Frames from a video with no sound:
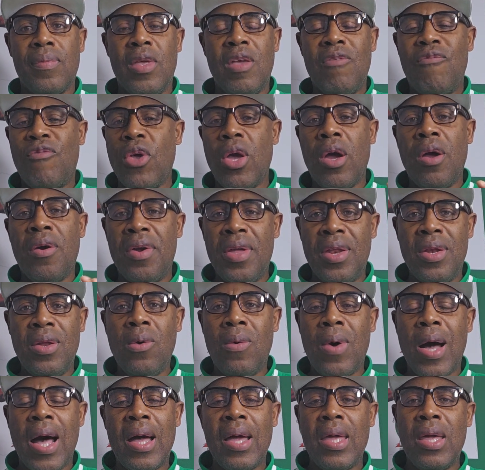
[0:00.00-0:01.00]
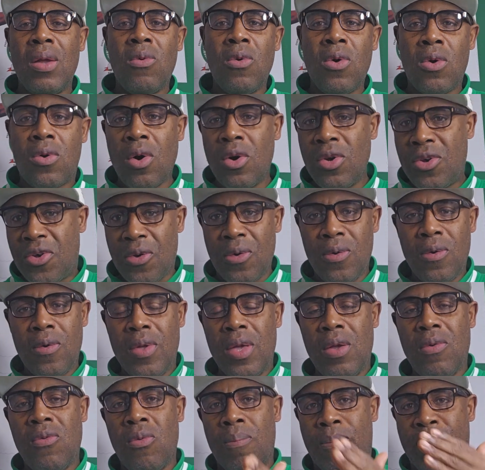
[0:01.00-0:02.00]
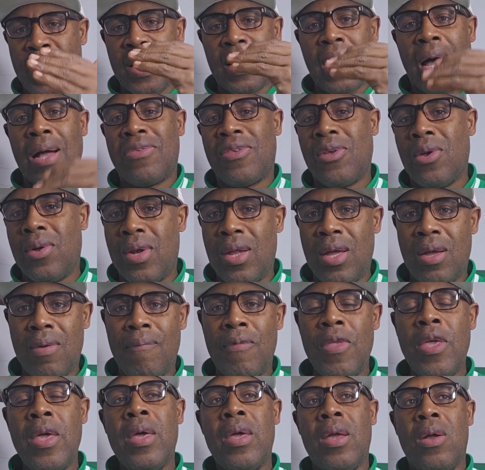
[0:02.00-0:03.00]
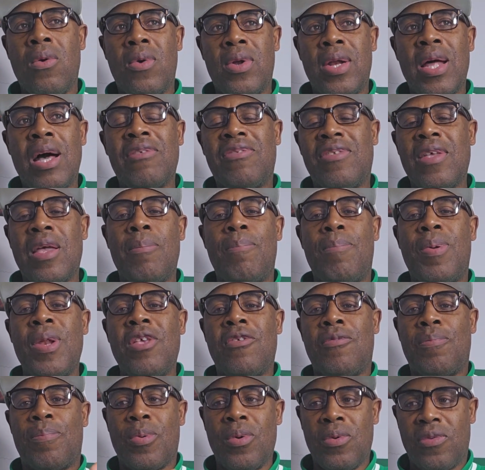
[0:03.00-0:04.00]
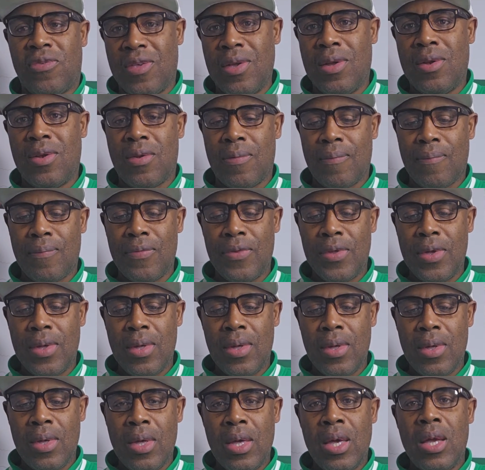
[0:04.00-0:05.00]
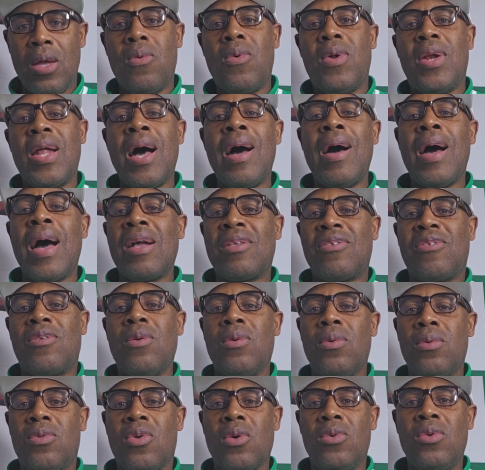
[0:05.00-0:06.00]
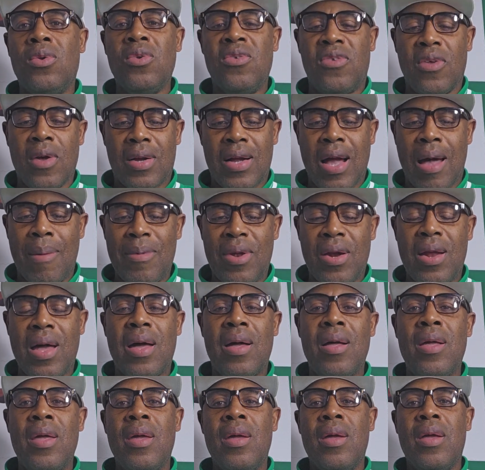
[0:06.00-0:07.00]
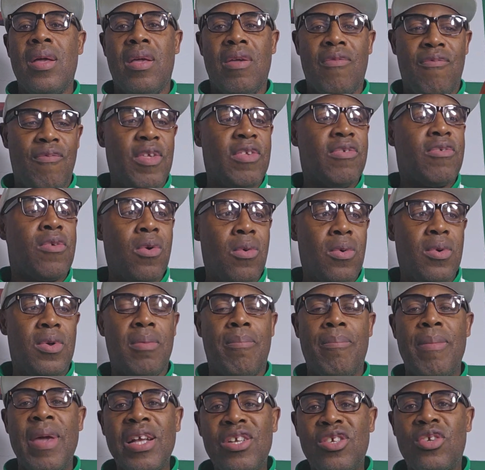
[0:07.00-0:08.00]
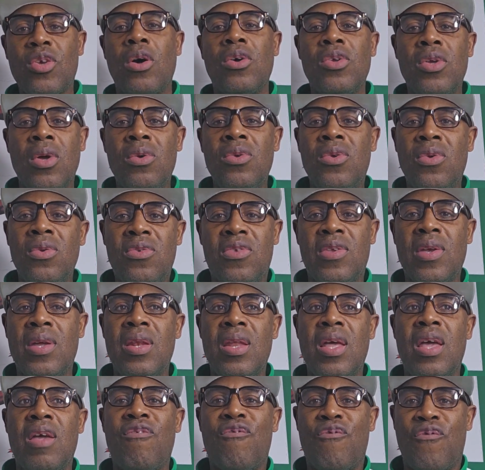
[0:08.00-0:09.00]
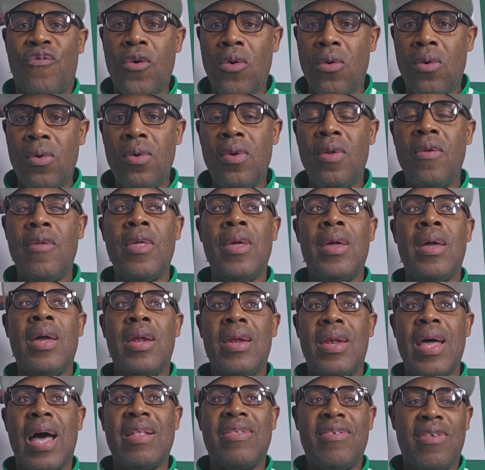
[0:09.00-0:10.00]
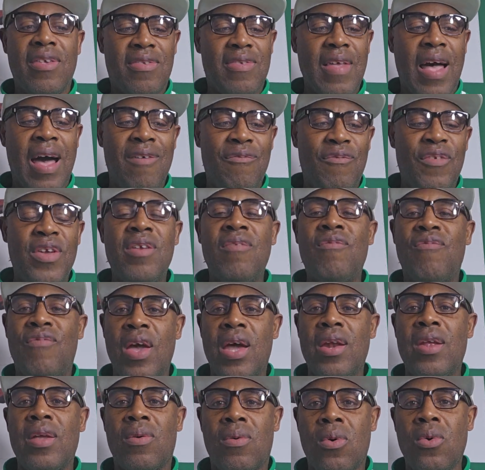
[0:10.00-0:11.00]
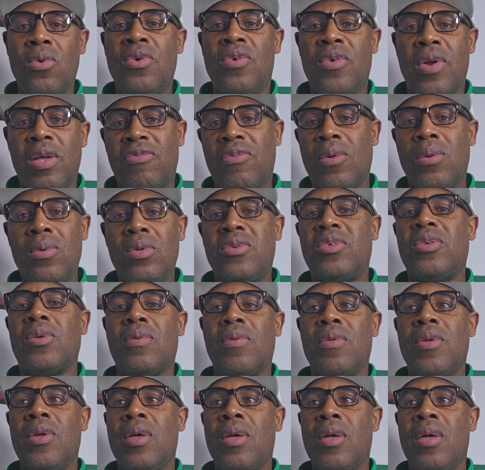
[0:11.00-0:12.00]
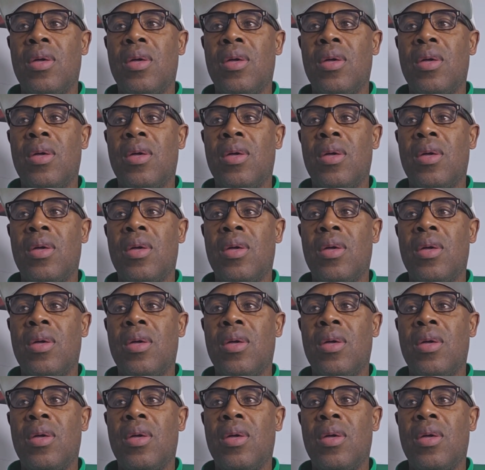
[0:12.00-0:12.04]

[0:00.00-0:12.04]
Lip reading: If you're a renewer, it will go through, it will bring out your name, it will now say, please proceed. It will now ask you to use your camera if it's good. Make sure you're using a phone that is having very good resolution.